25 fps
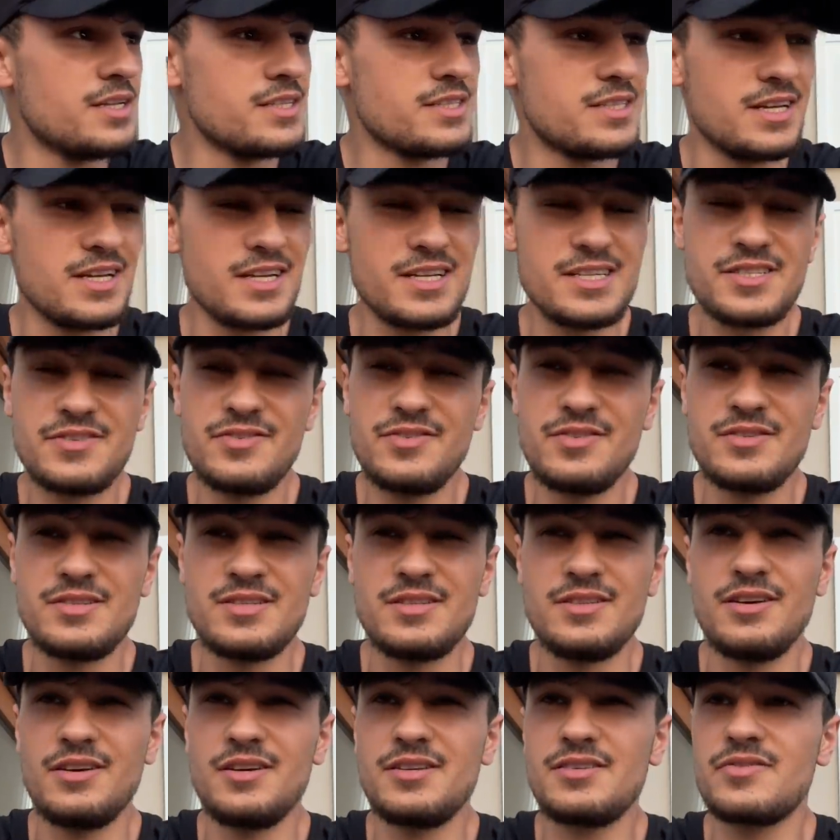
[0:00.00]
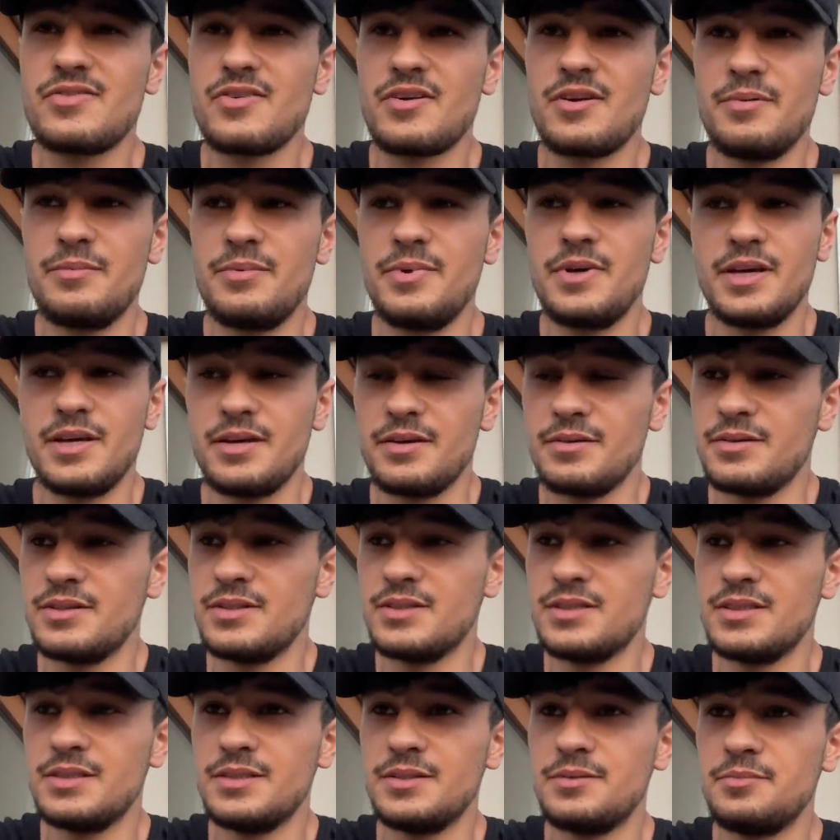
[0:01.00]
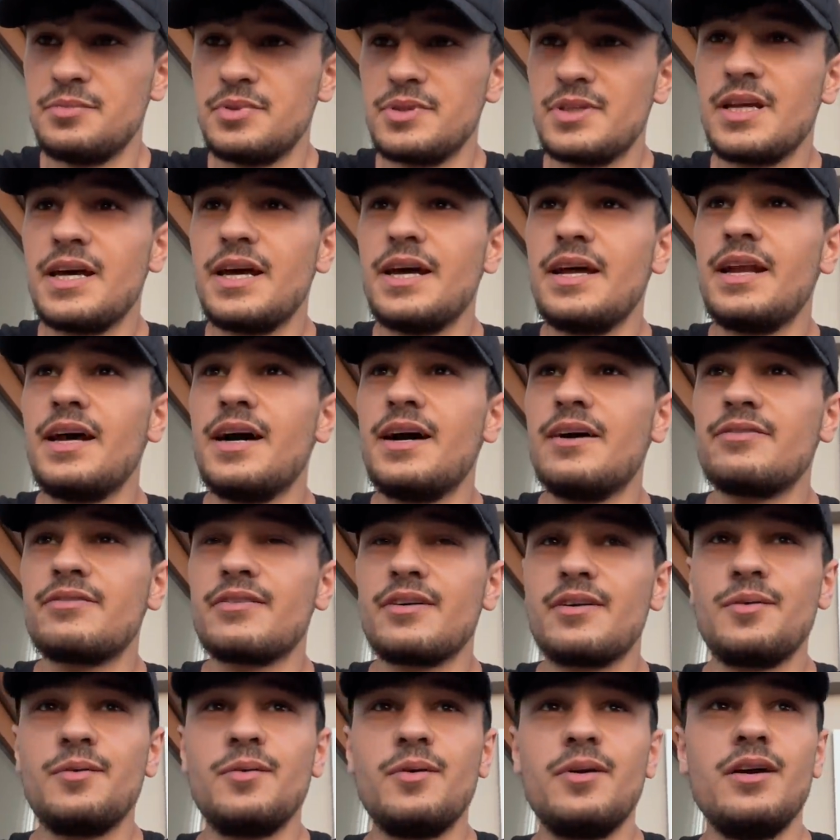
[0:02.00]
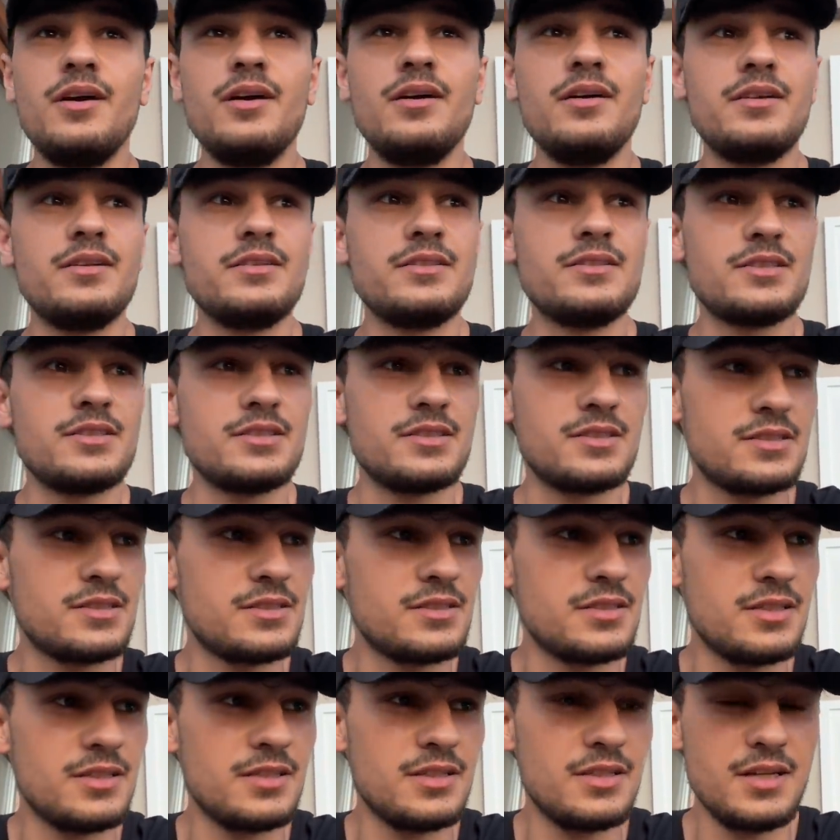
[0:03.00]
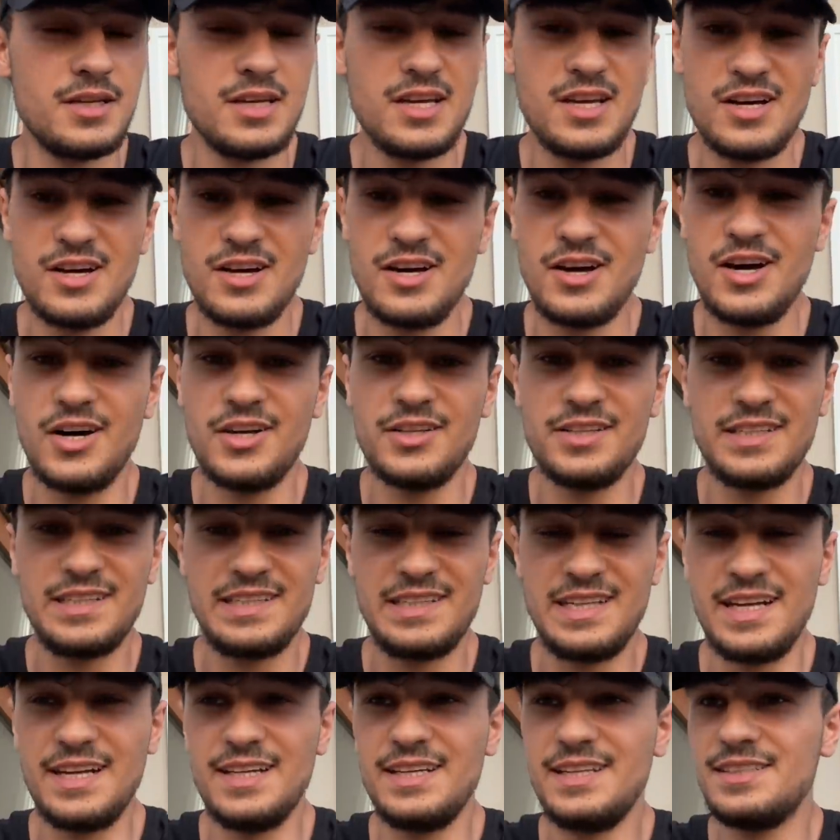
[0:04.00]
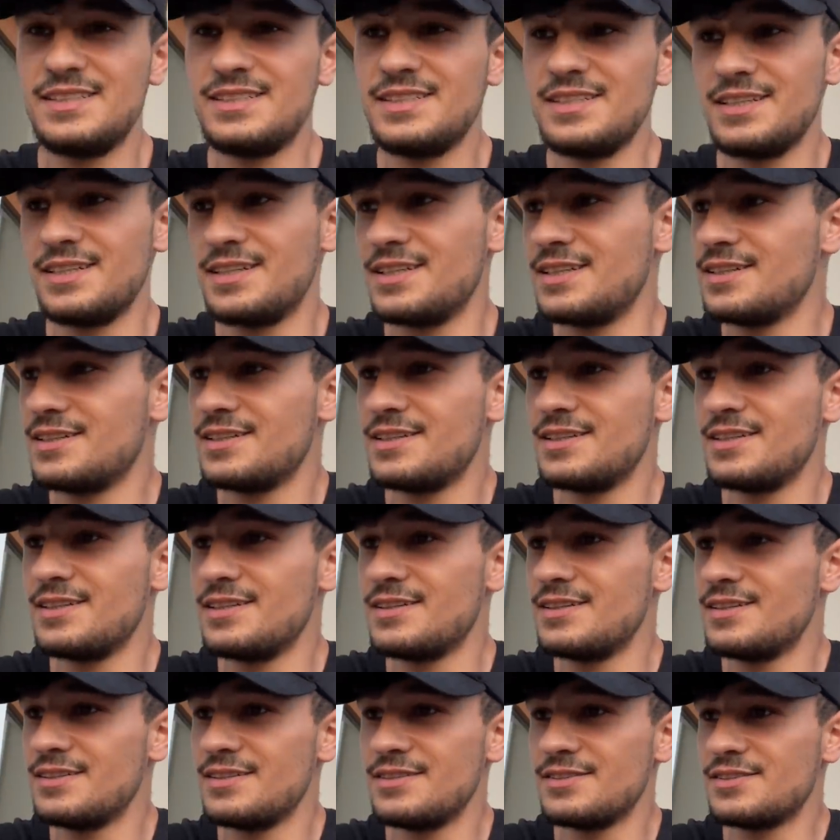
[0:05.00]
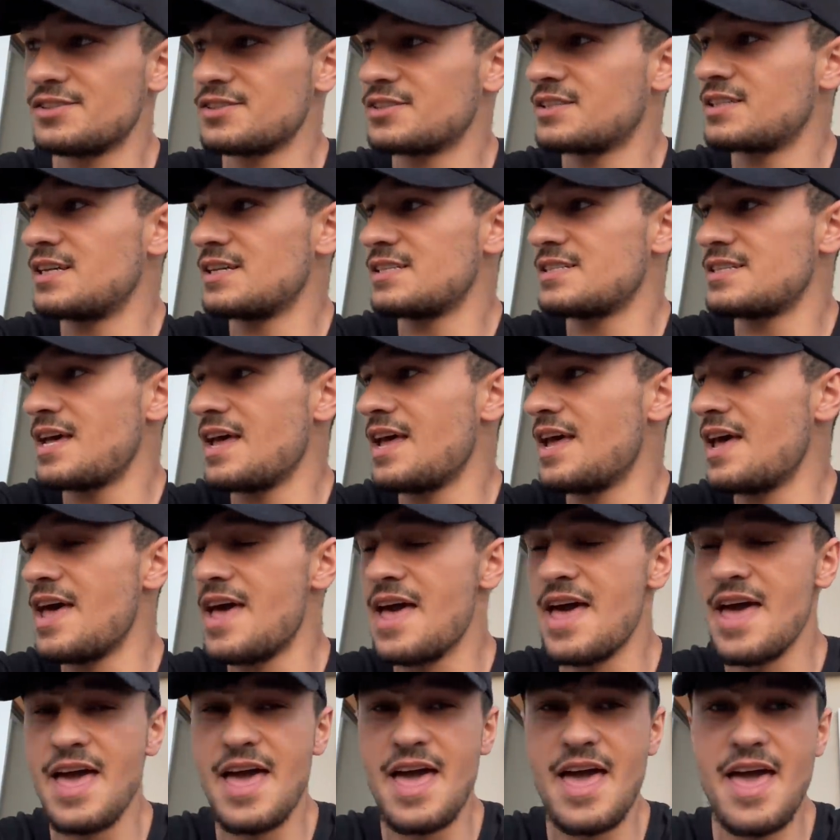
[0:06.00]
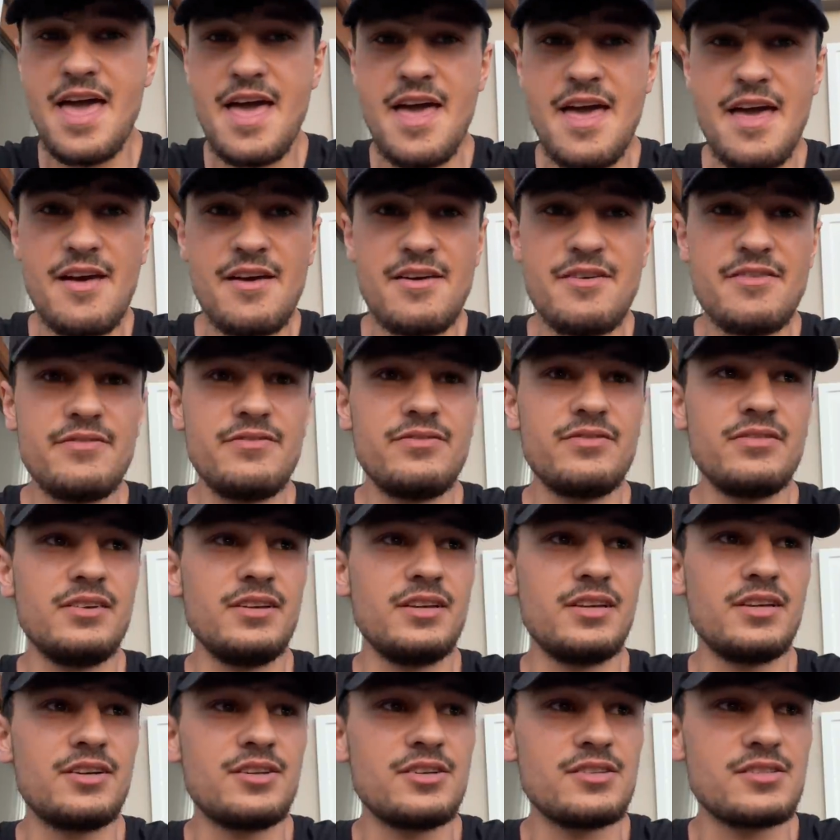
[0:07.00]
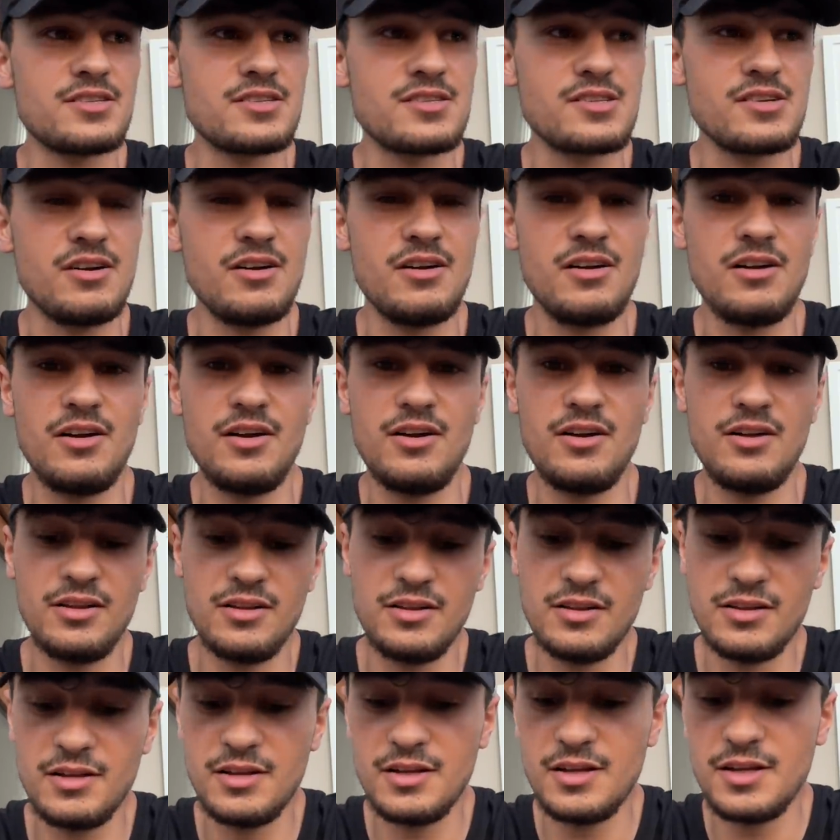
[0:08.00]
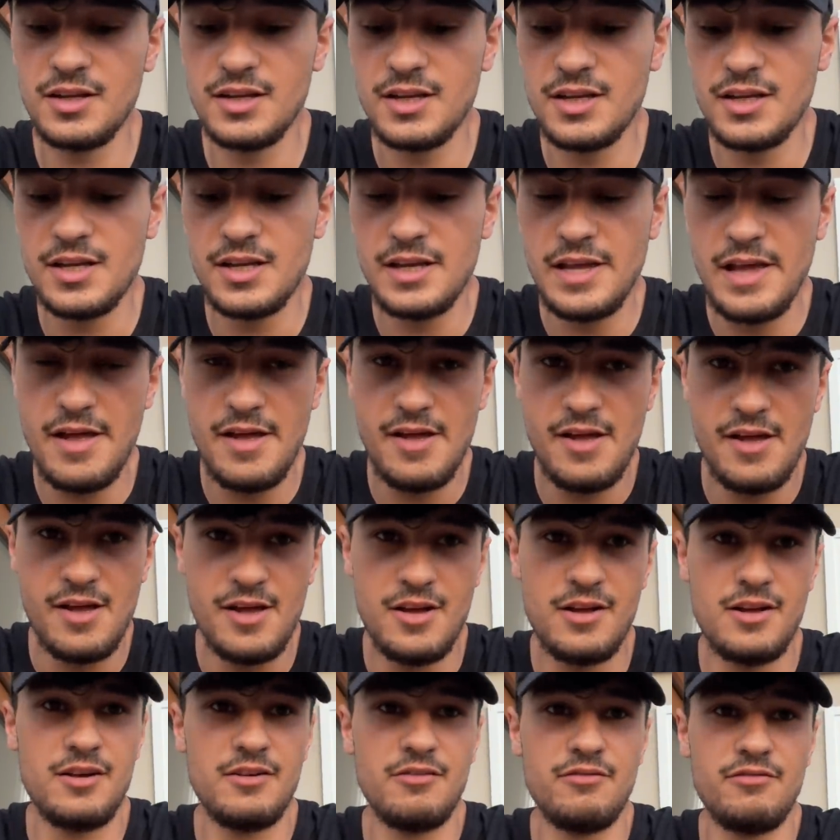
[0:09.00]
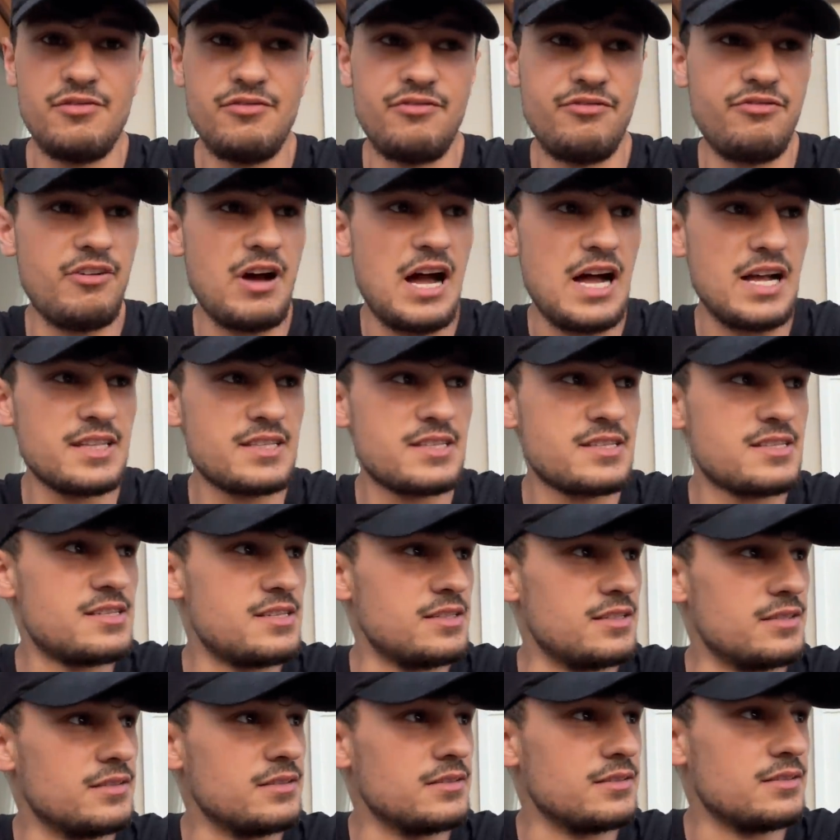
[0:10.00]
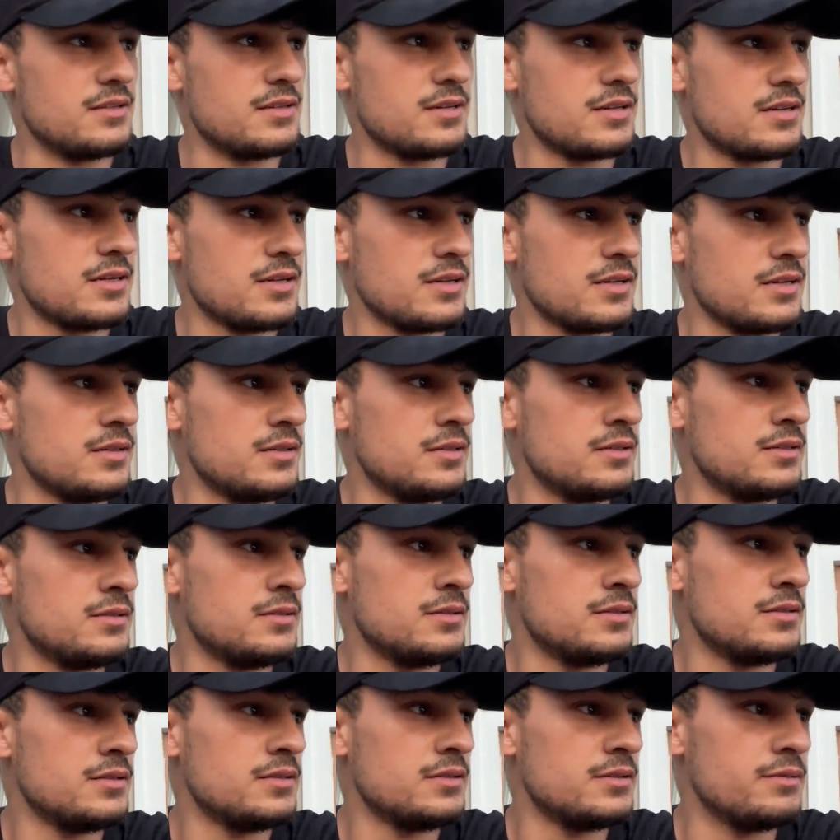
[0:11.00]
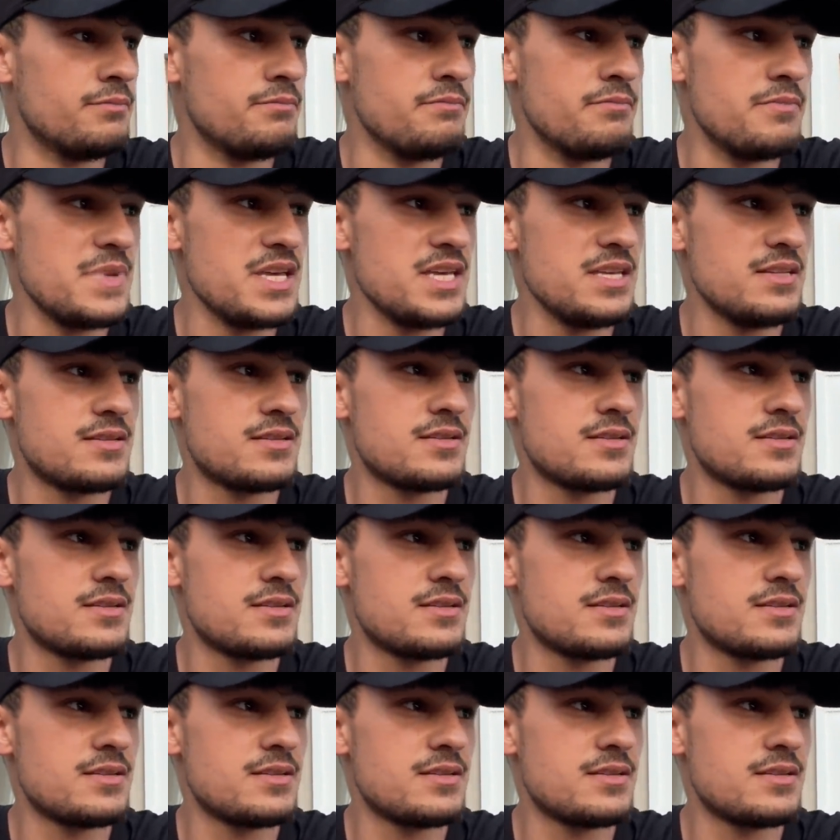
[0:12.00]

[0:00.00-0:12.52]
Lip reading: Turkish food's nice for a bit, but then after a while, it just, on the daily thing, just gets heavy because it's all fats and meat.